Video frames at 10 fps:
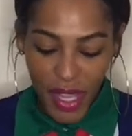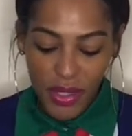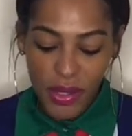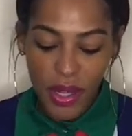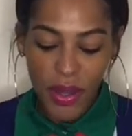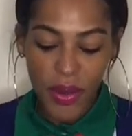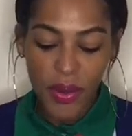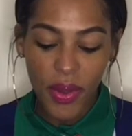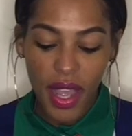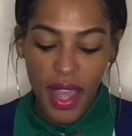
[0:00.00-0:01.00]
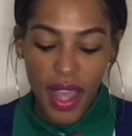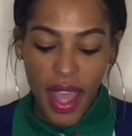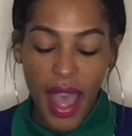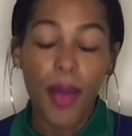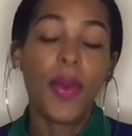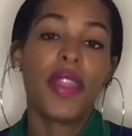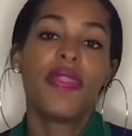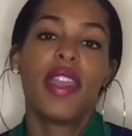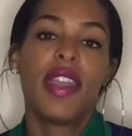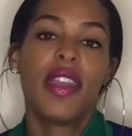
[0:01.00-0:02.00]
So I went
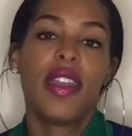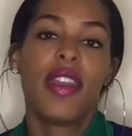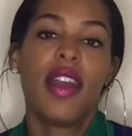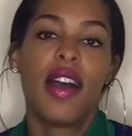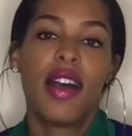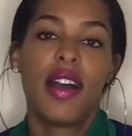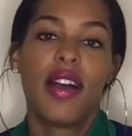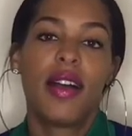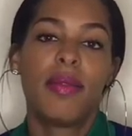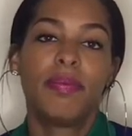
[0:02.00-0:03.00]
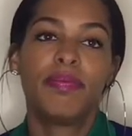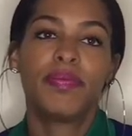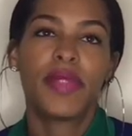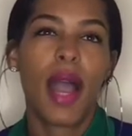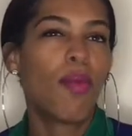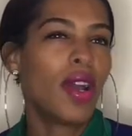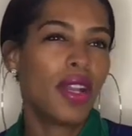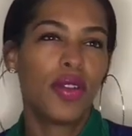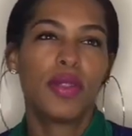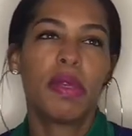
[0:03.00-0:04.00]
there. I'm one of
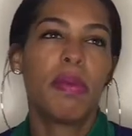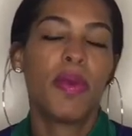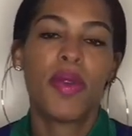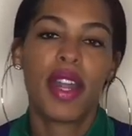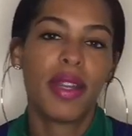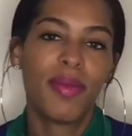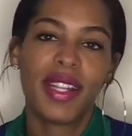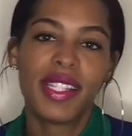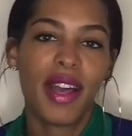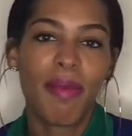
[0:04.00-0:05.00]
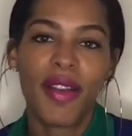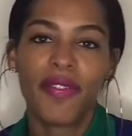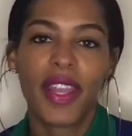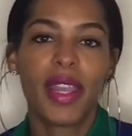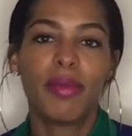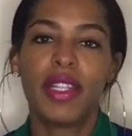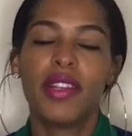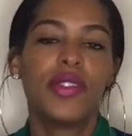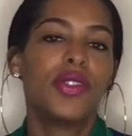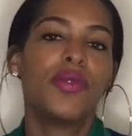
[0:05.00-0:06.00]
those people where I didn't want to tell my family
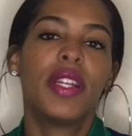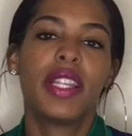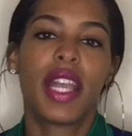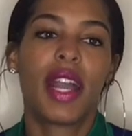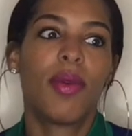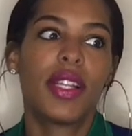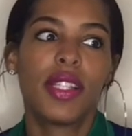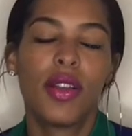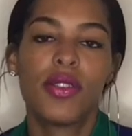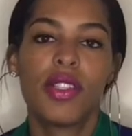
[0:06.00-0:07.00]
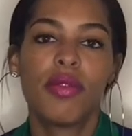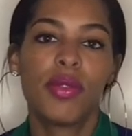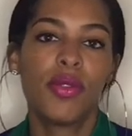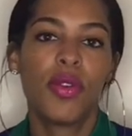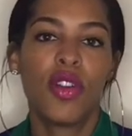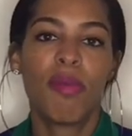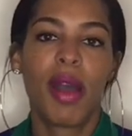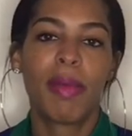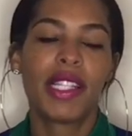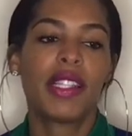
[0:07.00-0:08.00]
or do anything. I wanted to go see what was going on by
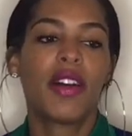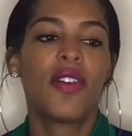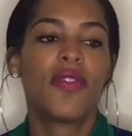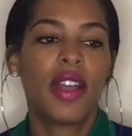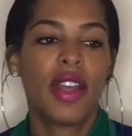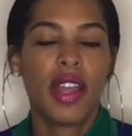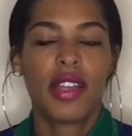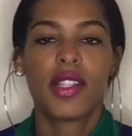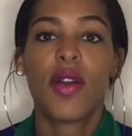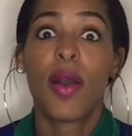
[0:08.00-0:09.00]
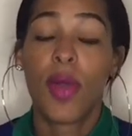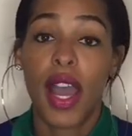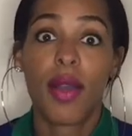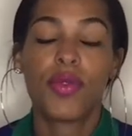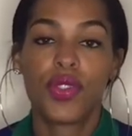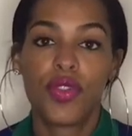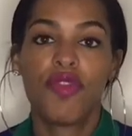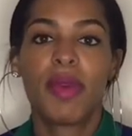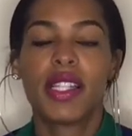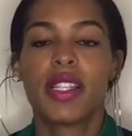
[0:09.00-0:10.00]
myself. So I drove
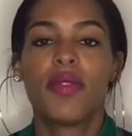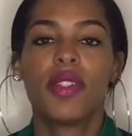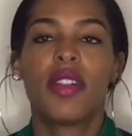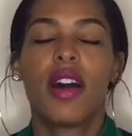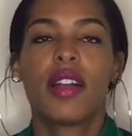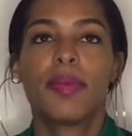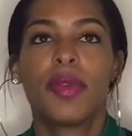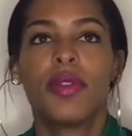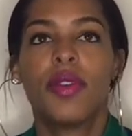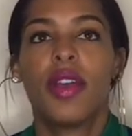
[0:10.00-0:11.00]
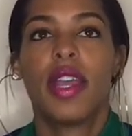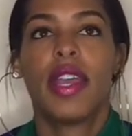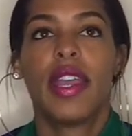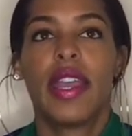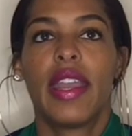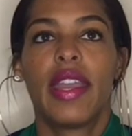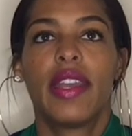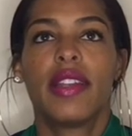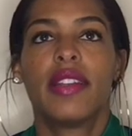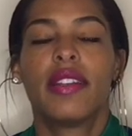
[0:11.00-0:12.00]
myself to the hospital,
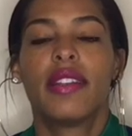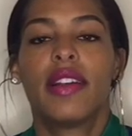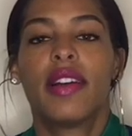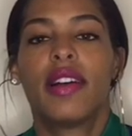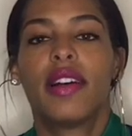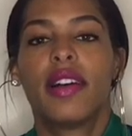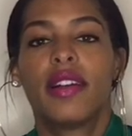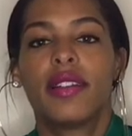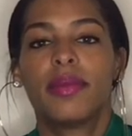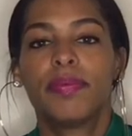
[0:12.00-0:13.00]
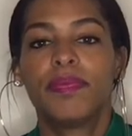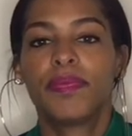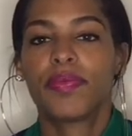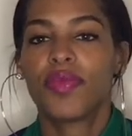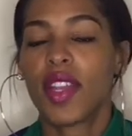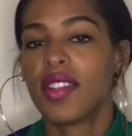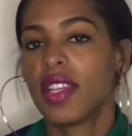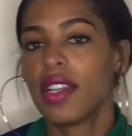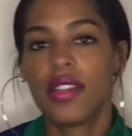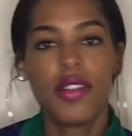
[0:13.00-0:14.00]
and they
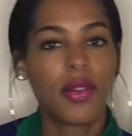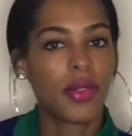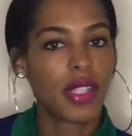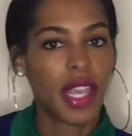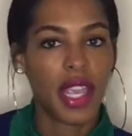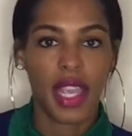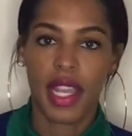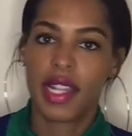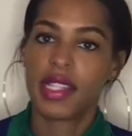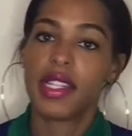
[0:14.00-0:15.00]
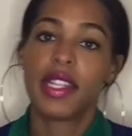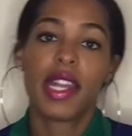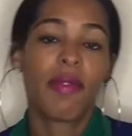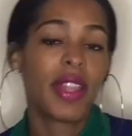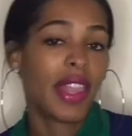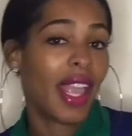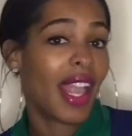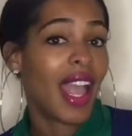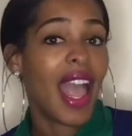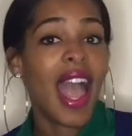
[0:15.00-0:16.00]
did, scans and did everything.
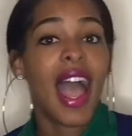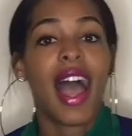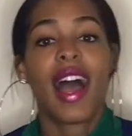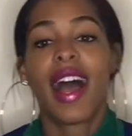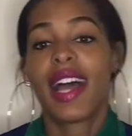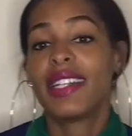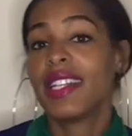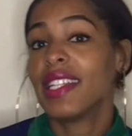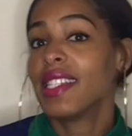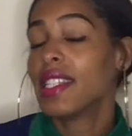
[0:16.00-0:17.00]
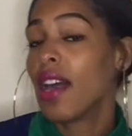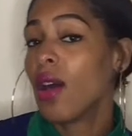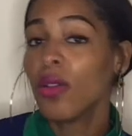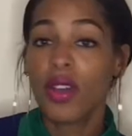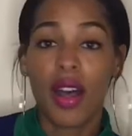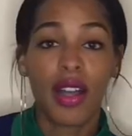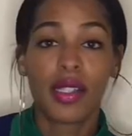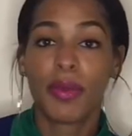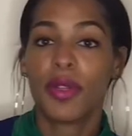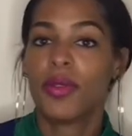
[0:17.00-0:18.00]
I didn't tell the
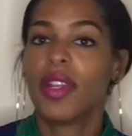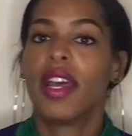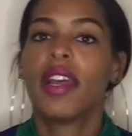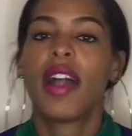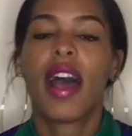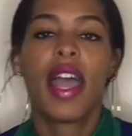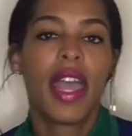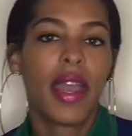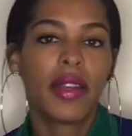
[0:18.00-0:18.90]
hospital that I had,